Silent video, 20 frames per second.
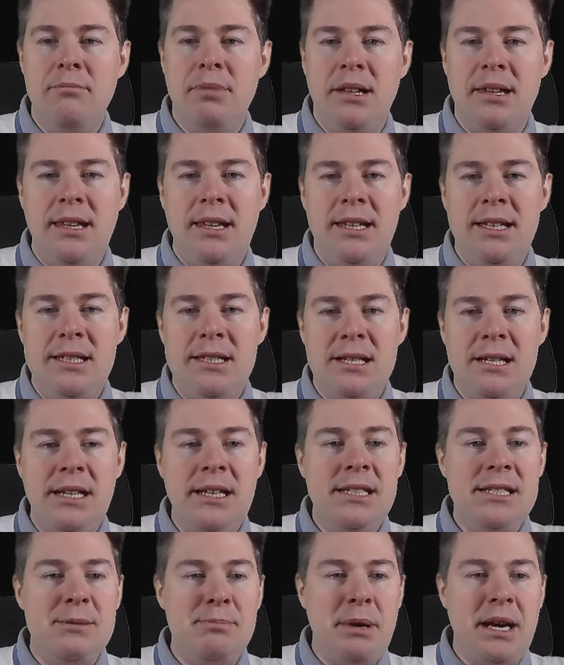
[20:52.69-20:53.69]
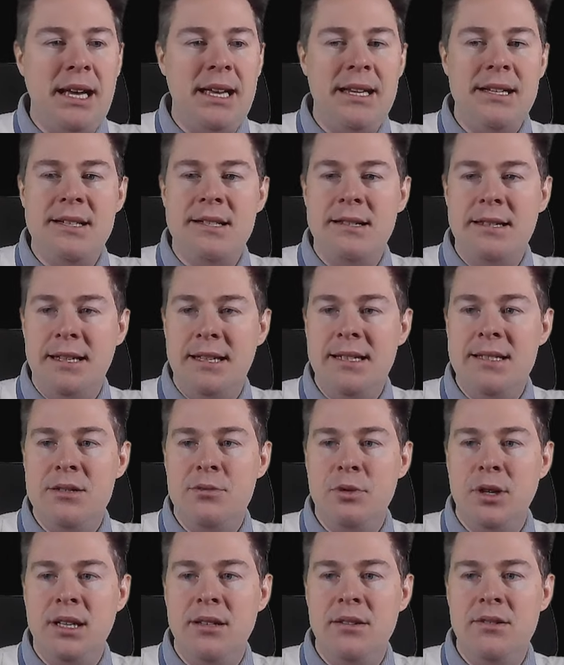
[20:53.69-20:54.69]
but each package needs
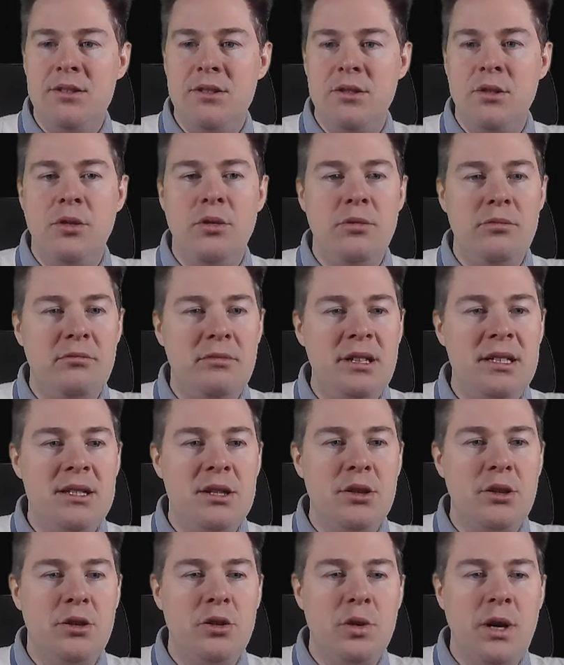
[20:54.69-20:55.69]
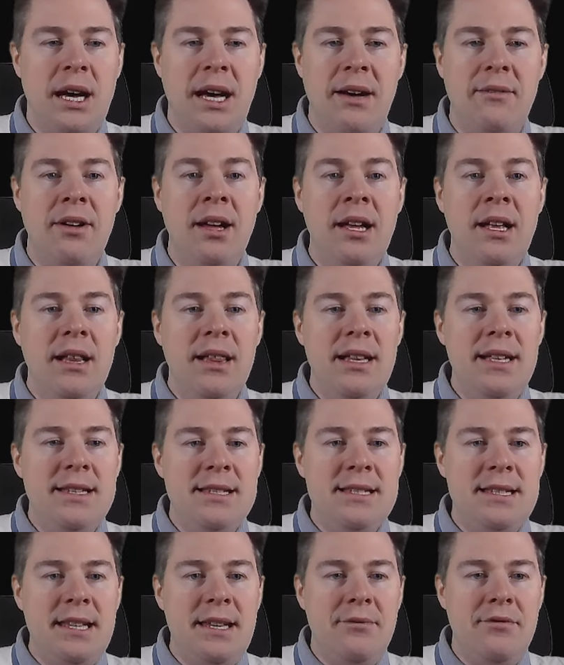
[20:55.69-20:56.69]
one, so it's good to have.
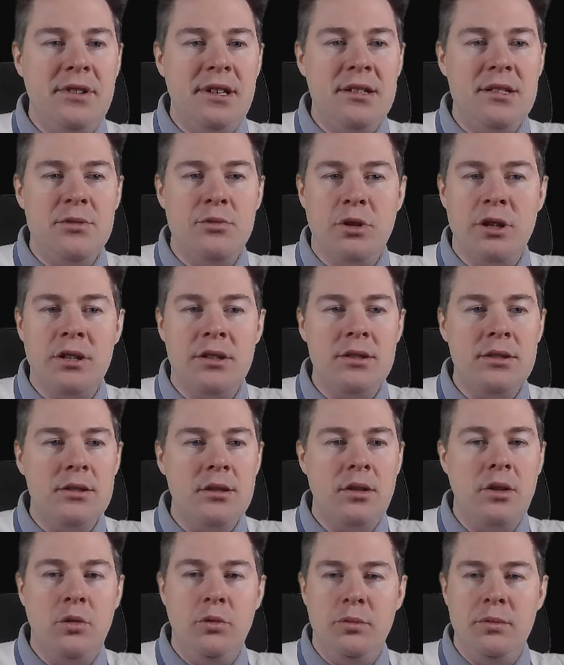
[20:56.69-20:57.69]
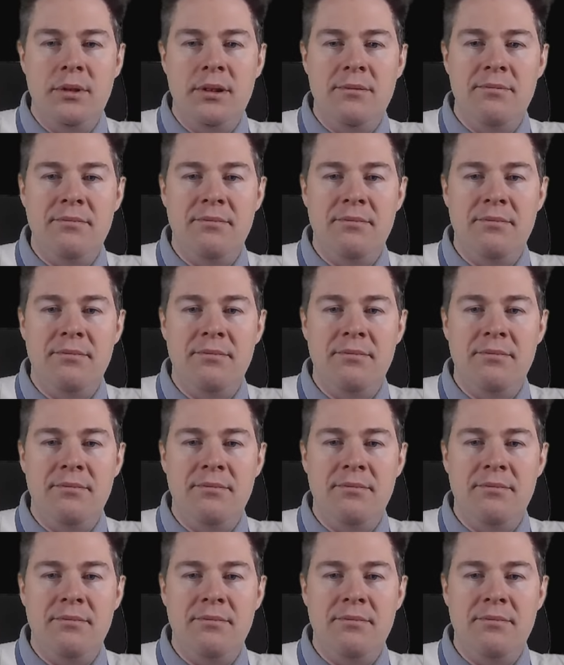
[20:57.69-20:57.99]
Let's see if this works. Oh,